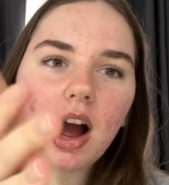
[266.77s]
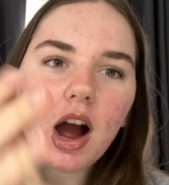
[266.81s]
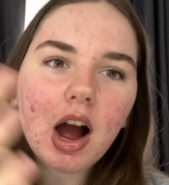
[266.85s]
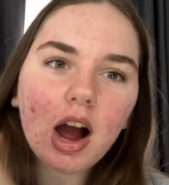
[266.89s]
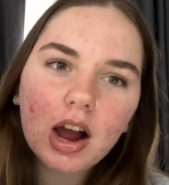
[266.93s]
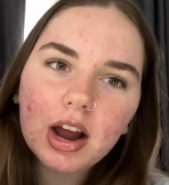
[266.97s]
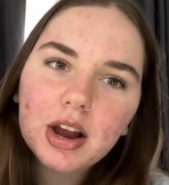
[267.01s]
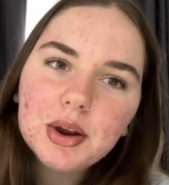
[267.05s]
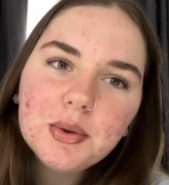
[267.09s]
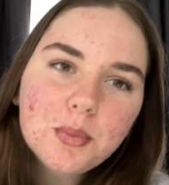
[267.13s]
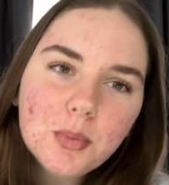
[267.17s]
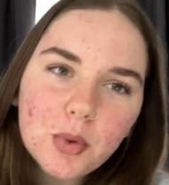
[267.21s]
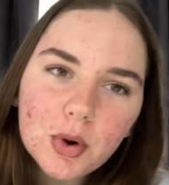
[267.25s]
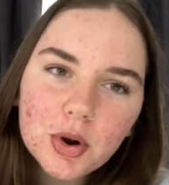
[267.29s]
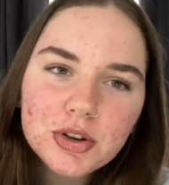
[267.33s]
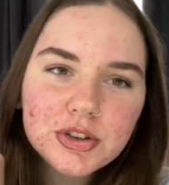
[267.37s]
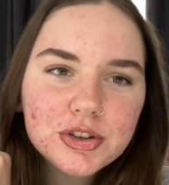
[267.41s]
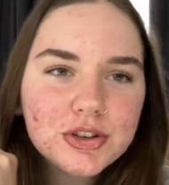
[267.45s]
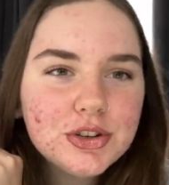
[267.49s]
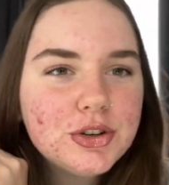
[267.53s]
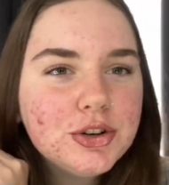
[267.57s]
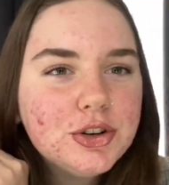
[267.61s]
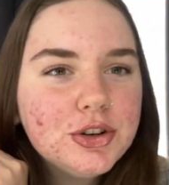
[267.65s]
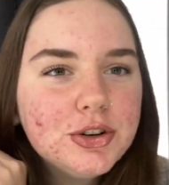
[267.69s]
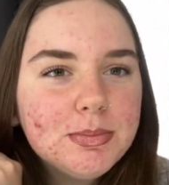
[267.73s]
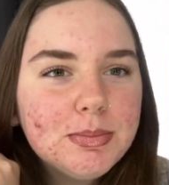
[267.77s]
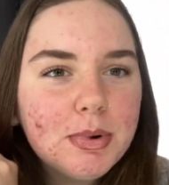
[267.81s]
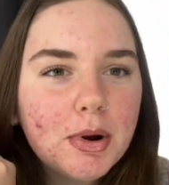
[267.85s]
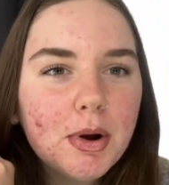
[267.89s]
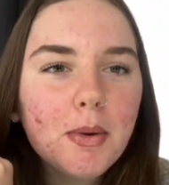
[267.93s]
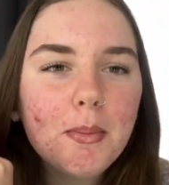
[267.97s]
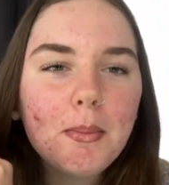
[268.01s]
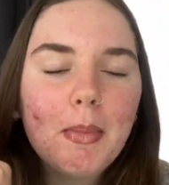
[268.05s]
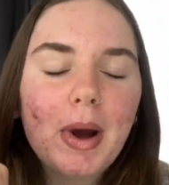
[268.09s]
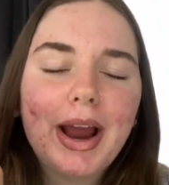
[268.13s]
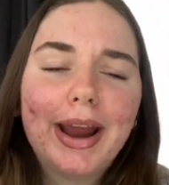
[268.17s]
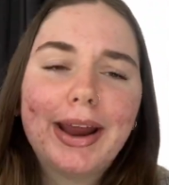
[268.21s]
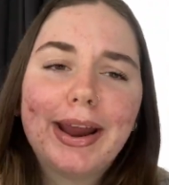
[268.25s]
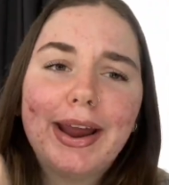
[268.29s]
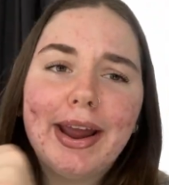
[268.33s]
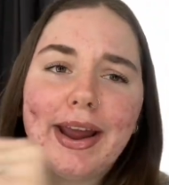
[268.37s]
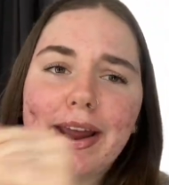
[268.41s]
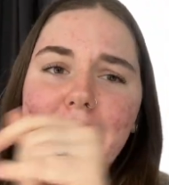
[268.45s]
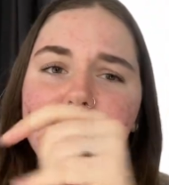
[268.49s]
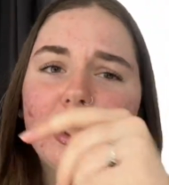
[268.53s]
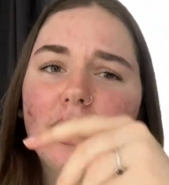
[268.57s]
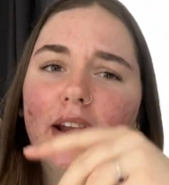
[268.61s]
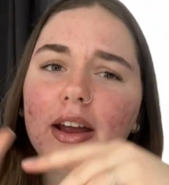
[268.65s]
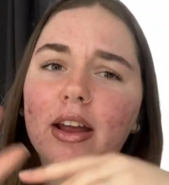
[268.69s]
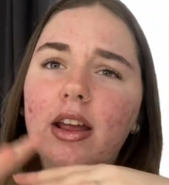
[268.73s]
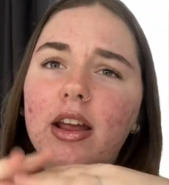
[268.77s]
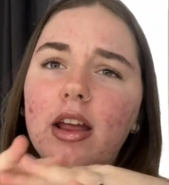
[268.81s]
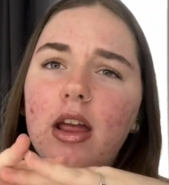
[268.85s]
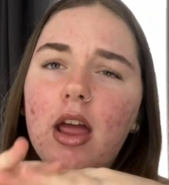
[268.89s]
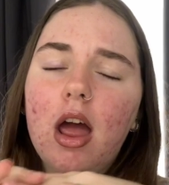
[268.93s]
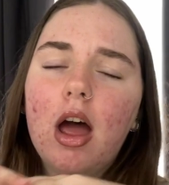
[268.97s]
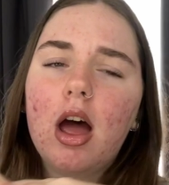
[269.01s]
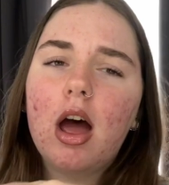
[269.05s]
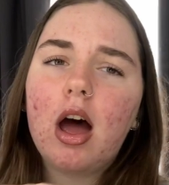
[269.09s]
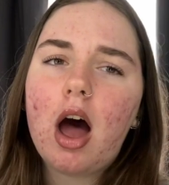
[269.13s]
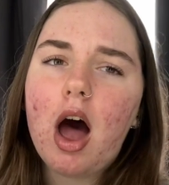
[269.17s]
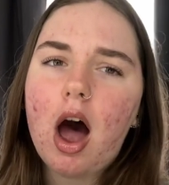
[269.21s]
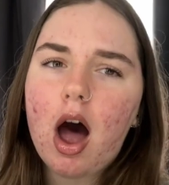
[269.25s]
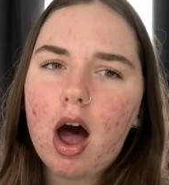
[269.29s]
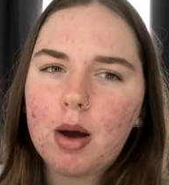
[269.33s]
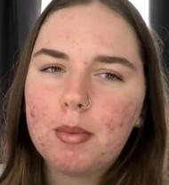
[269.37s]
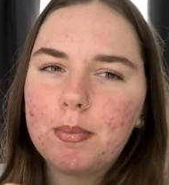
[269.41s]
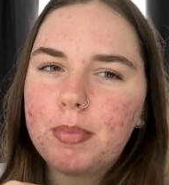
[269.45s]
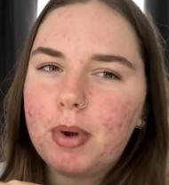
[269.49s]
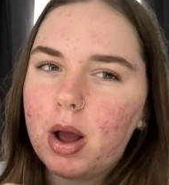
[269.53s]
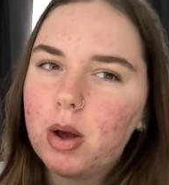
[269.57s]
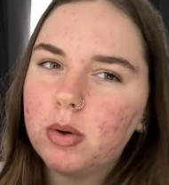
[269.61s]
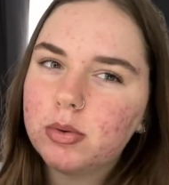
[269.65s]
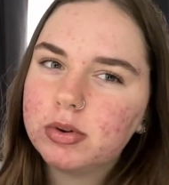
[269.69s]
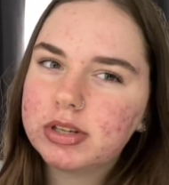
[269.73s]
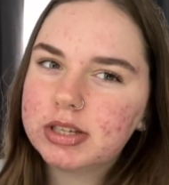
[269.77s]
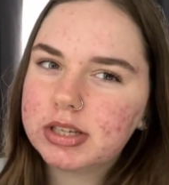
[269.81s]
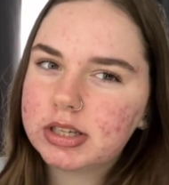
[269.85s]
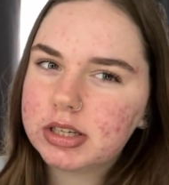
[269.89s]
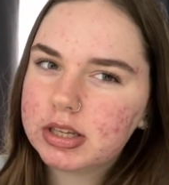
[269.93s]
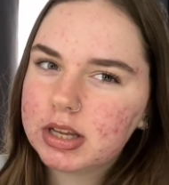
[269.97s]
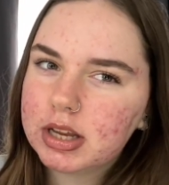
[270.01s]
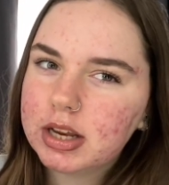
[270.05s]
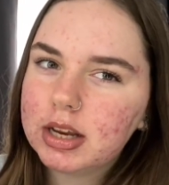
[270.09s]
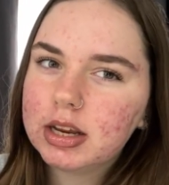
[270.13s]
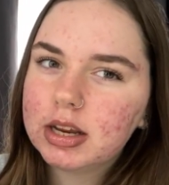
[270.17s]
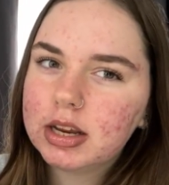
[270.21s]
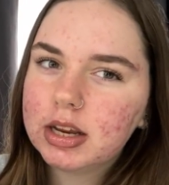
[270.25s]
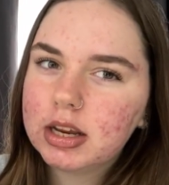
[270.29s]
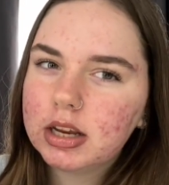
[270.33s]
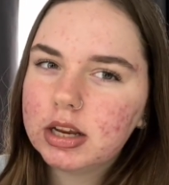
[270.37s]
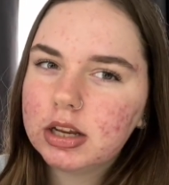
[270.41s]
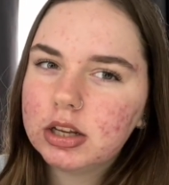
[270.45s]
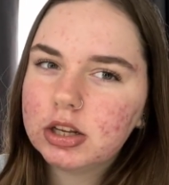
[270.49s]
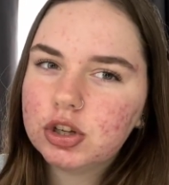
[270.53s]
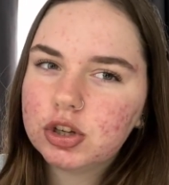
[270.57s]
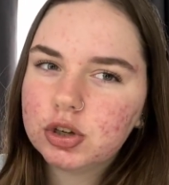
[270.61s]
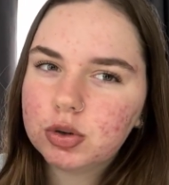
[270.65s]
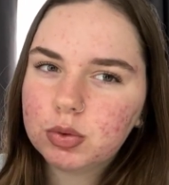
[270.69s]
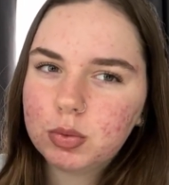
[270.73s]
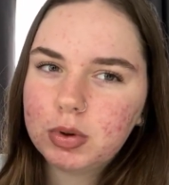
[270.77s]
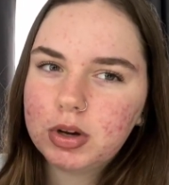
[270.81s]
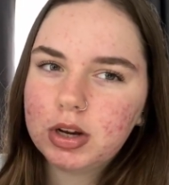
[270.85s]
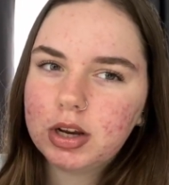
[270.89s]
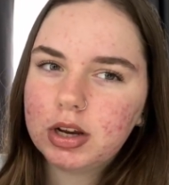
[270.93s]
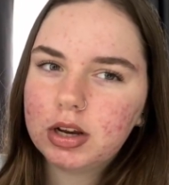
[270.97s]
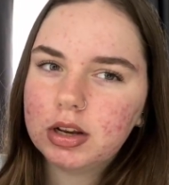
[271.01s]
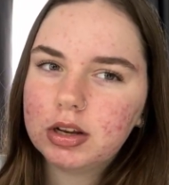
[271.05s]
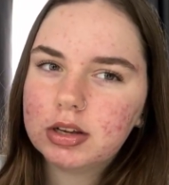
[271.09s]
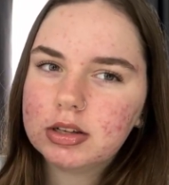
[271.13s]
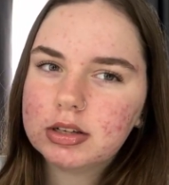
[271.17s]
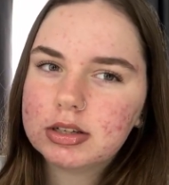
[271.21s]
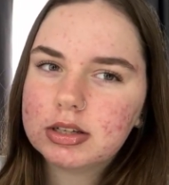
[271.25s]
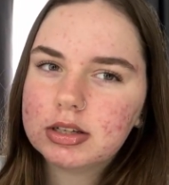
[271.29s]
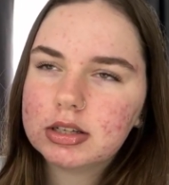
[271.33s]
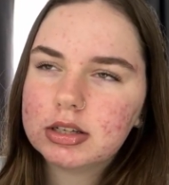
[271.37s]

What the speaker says: I want to put my hair up. I was thinking doing